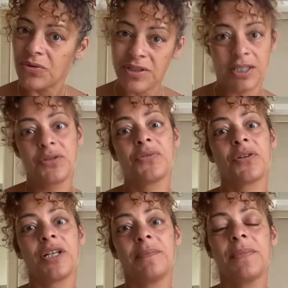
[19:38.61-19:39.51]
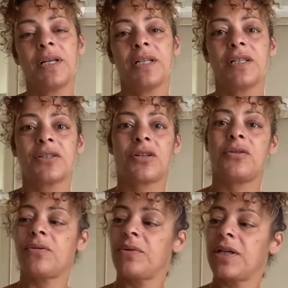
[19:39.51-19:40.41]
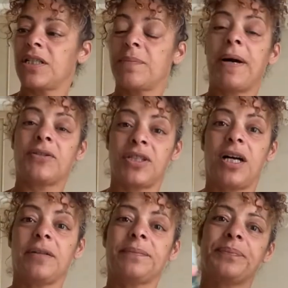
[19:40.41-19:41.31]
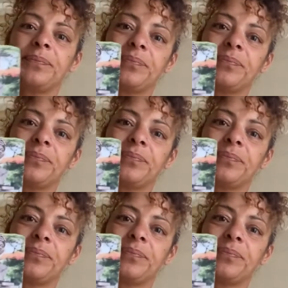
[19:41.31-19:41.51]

statue for him. So it's about time.